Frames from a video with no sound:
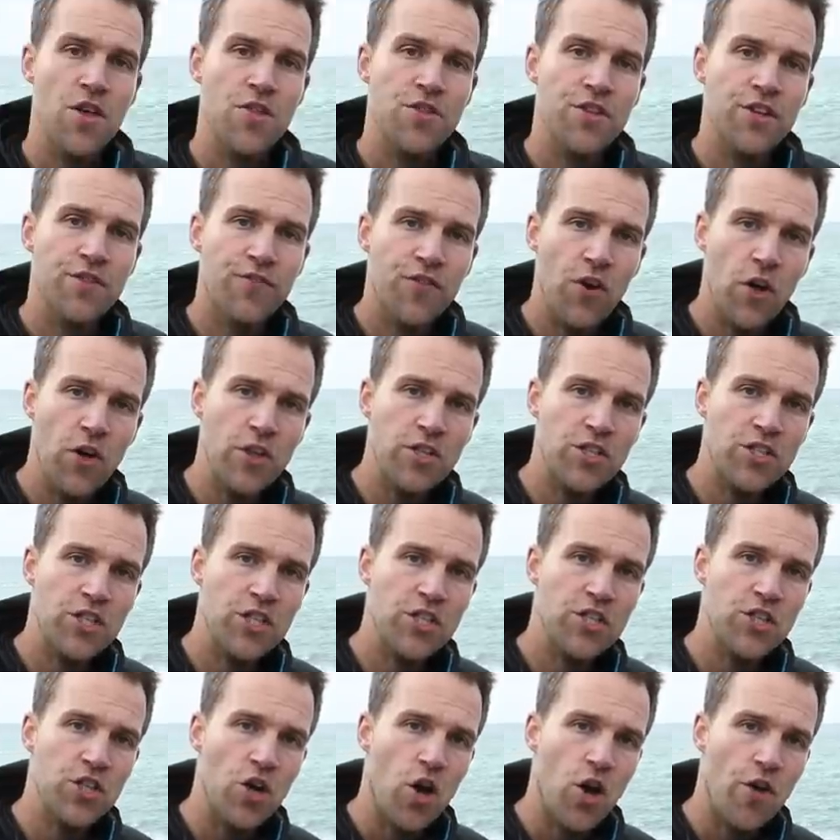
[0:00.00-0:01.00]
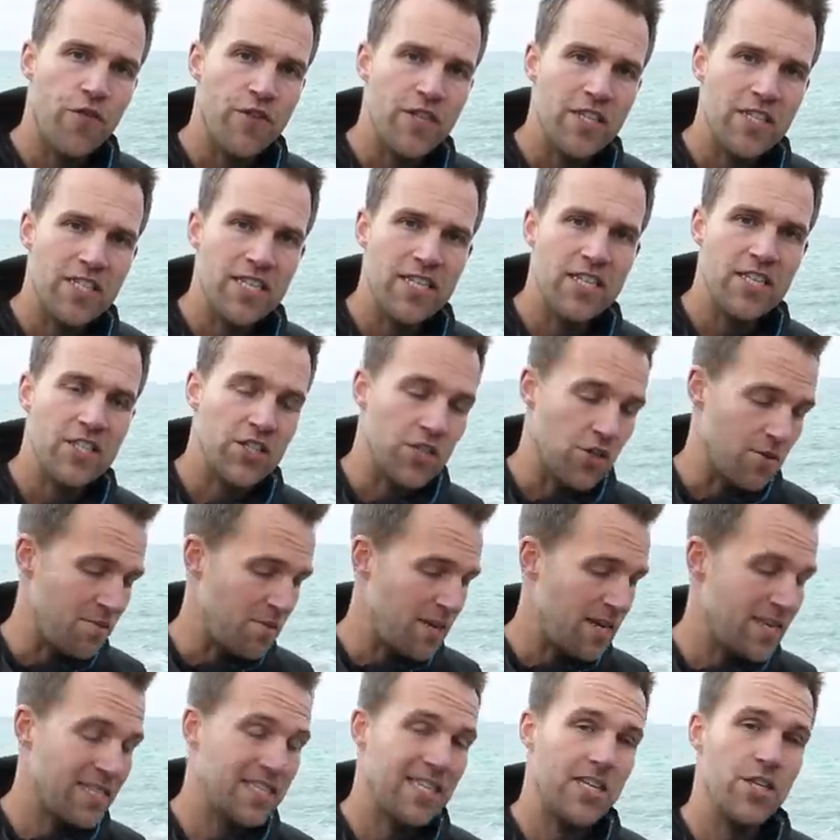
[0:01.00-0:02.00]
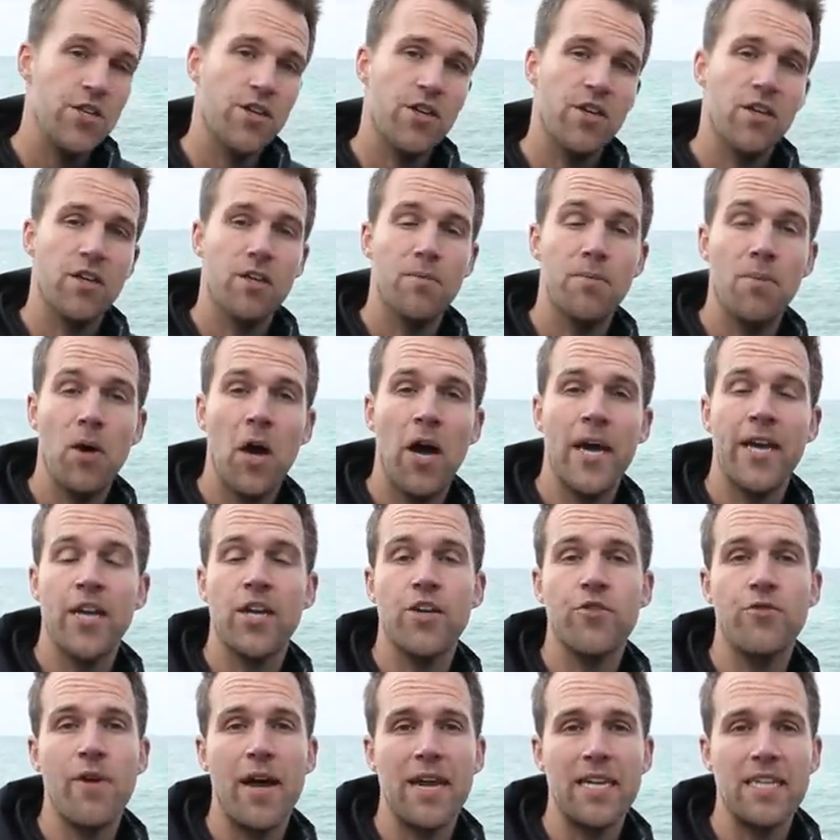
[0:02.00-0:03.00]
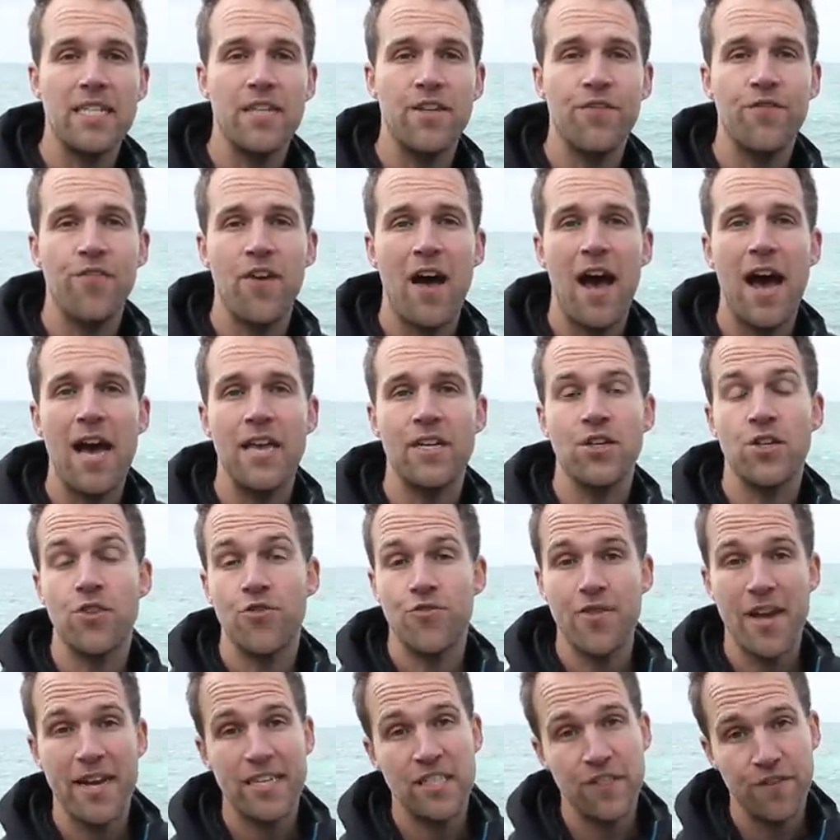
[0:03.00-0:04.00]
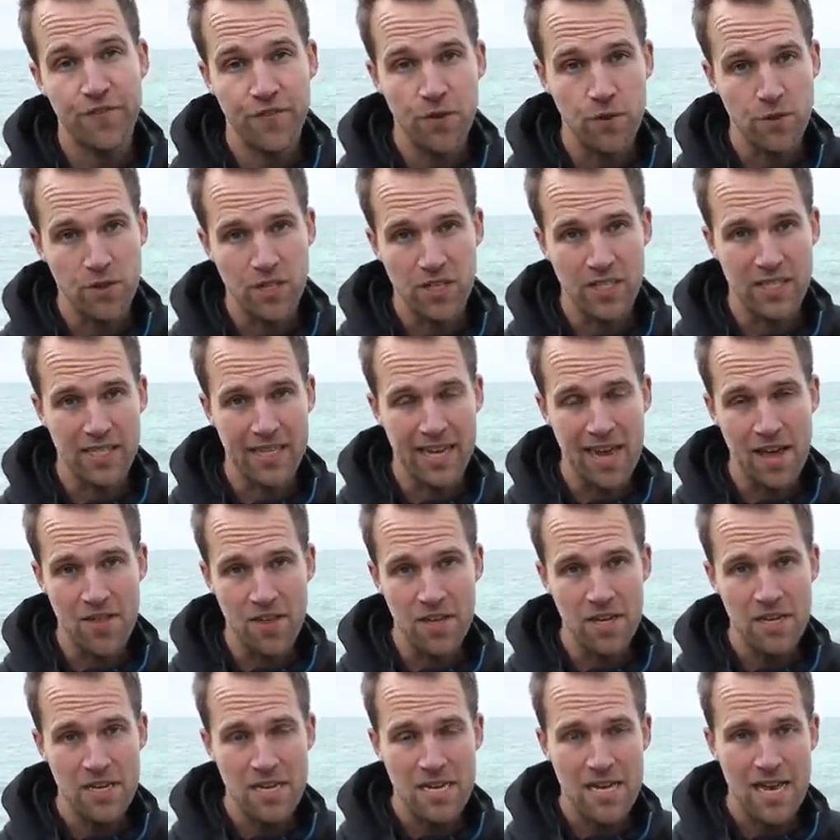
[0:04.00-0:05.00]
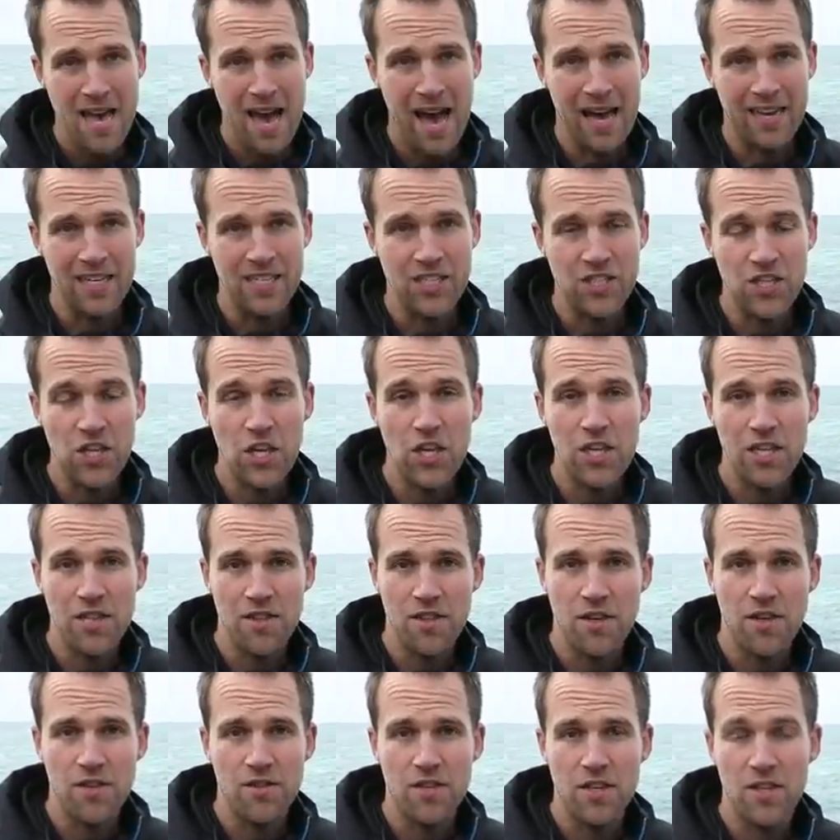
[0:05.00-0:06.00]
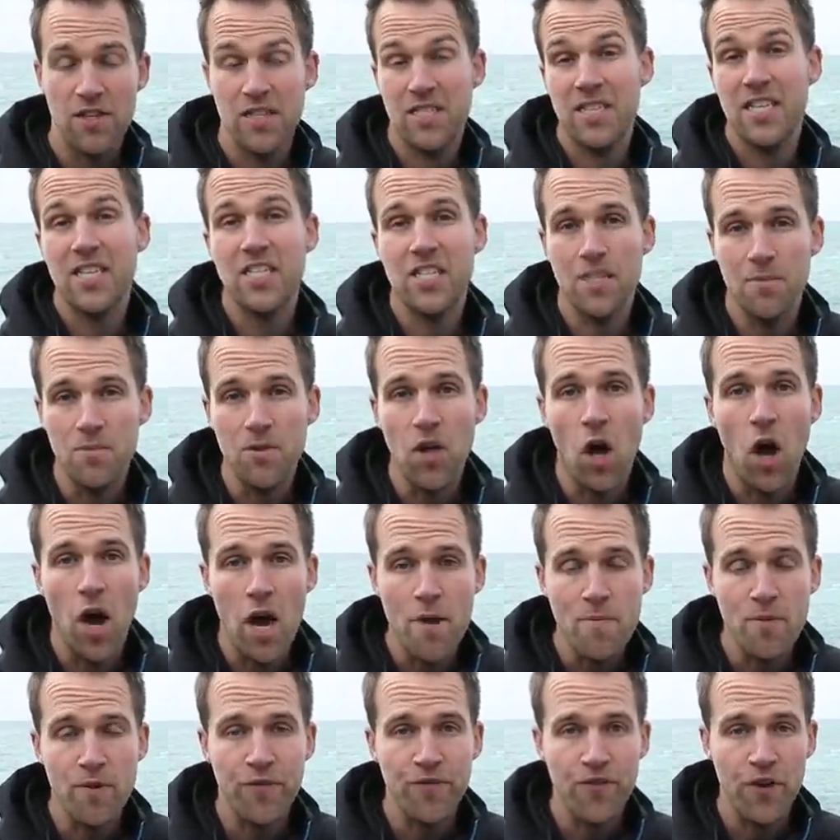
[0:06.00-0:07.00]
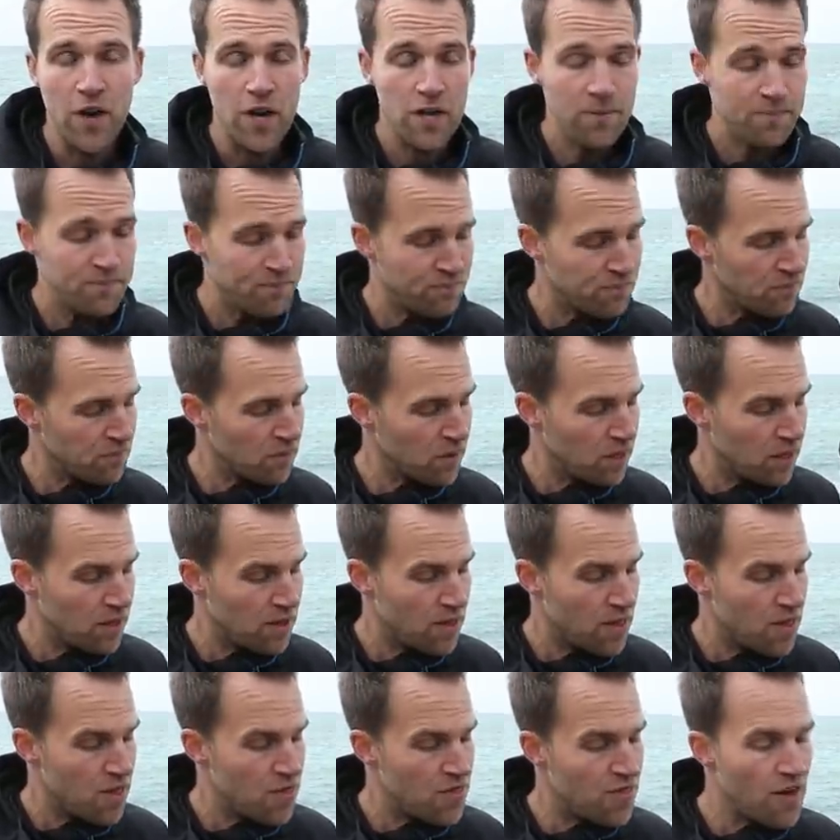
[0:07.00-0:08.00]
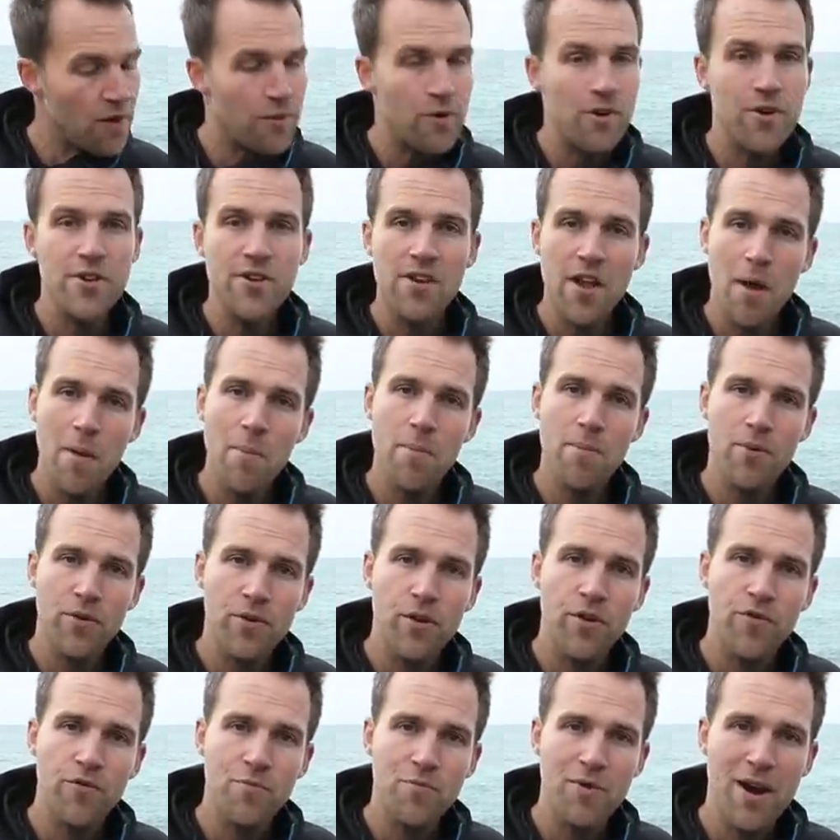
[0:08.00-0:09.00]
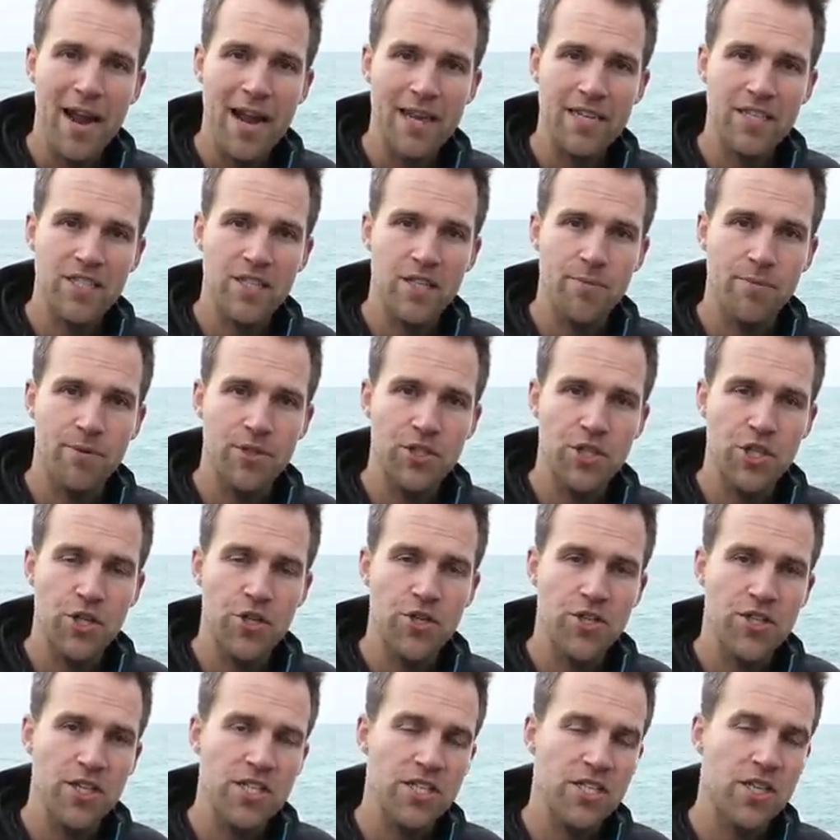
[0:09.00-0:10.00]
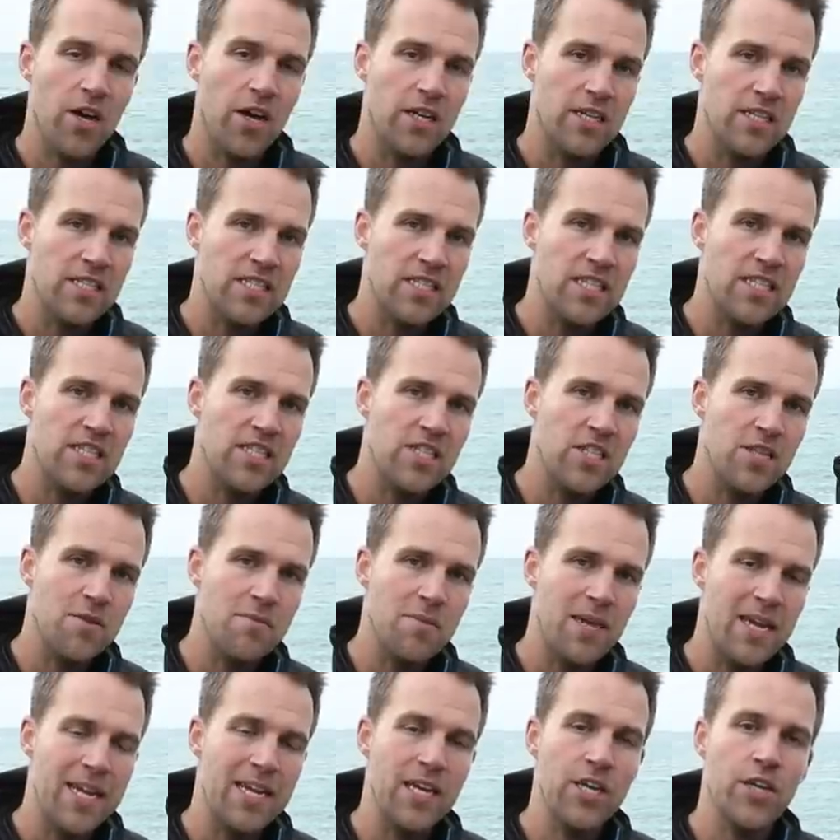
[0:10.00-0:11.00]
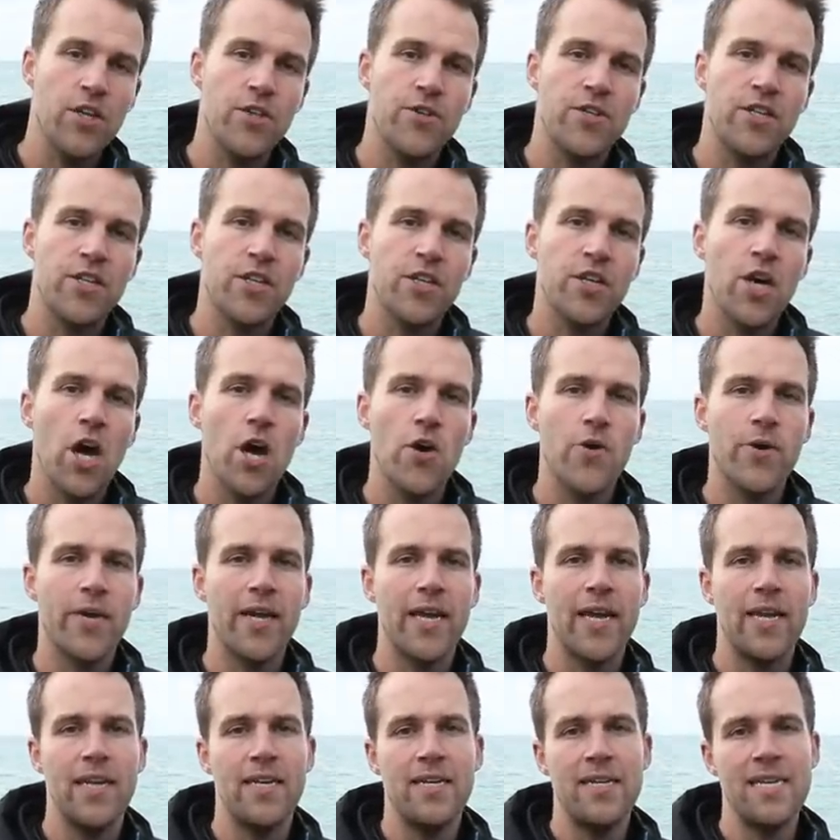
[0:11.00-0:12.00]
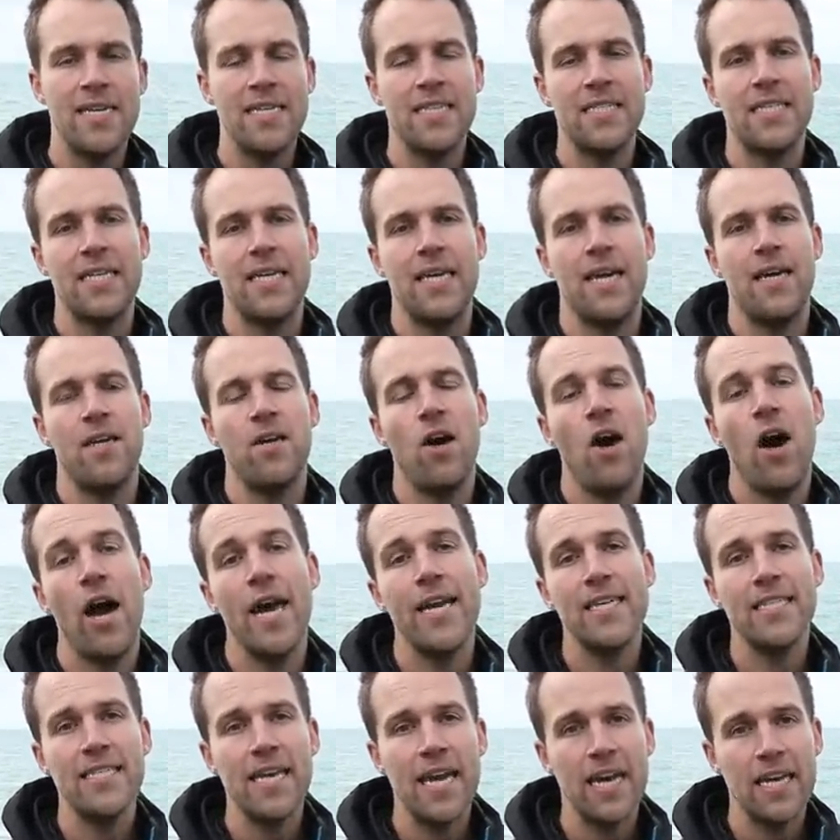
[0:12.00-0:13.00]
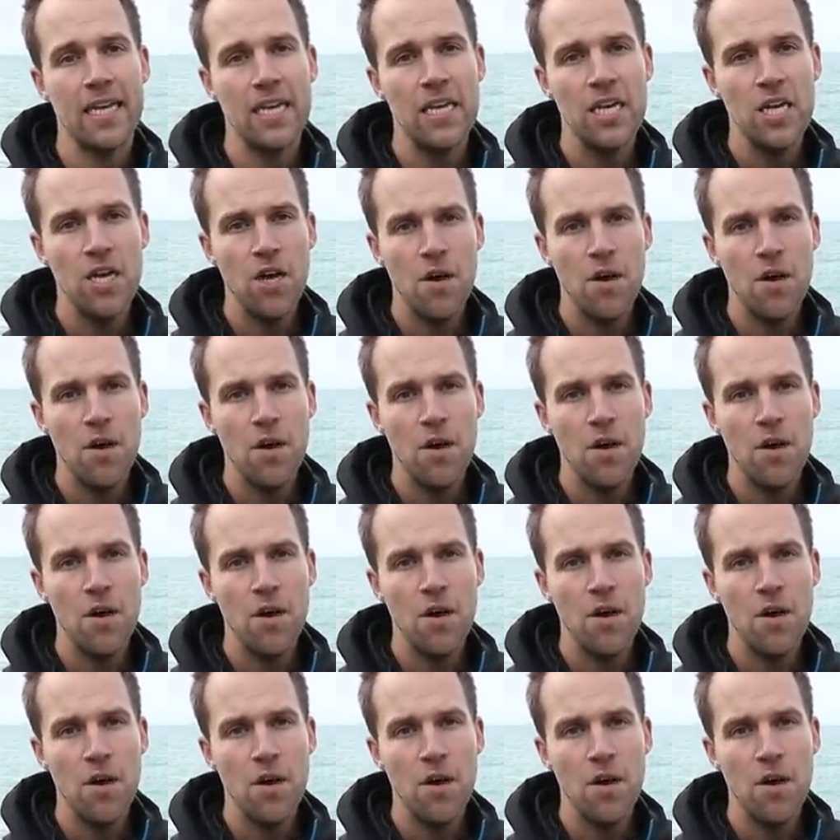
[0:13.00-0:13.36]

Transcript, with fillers: The advantage of a system is that you can combine corrective and creative filters together and it's certainly the, the, the system that I prefer. There are a number of brands that produce this kind of system, including Cokin, NiSi and Hi-Tech.